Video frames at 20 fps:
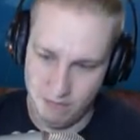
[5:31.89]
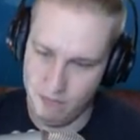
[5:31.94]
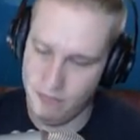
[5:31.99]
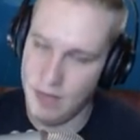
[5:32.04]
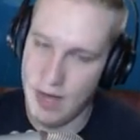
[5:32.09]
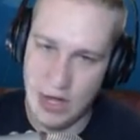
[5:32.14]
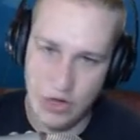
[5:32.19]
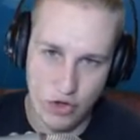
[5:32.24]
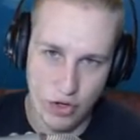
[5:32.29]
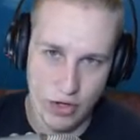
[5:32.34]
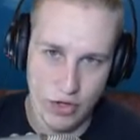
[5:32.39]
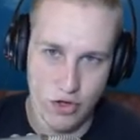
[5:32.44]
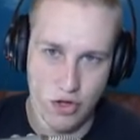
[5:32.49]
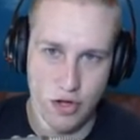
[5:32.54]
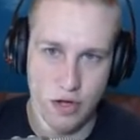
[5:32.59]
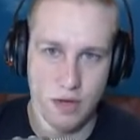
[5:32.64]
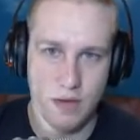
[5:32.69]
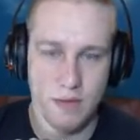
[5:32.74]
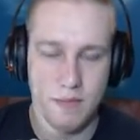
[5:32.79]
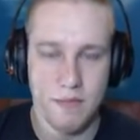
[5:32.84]
head
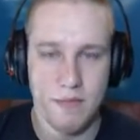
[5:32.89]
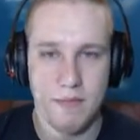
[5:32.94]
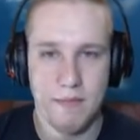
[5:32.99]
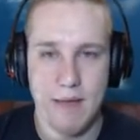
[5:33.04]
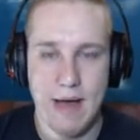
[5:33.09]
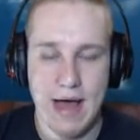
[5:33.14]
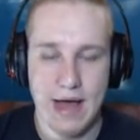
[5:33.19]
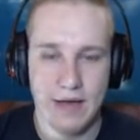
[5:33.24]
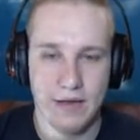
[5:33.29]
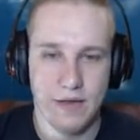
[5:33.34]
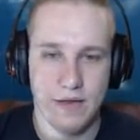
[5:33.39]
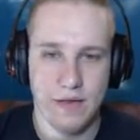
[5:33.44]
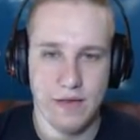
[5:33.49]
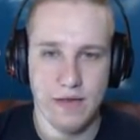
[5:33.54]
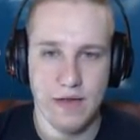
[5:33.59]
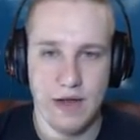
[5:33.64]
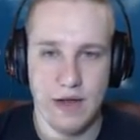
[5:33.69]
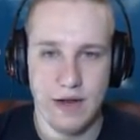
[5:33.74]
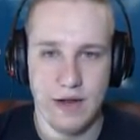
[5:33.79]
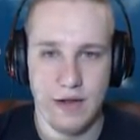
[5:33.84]
judge Max
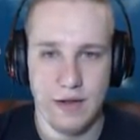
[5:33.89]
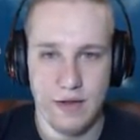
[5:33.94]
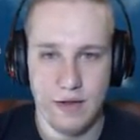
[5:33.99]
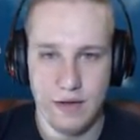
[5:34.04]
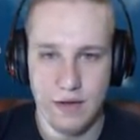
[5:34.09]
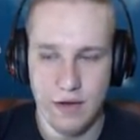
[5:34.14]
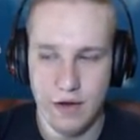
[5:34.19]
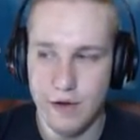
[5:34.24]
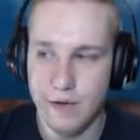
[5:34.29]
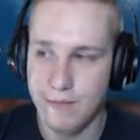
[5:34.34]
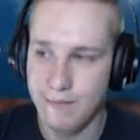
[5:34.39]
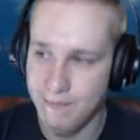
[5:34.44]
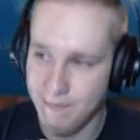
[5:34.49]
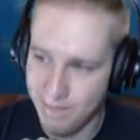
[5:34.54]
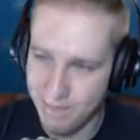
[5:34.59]
decided, you know,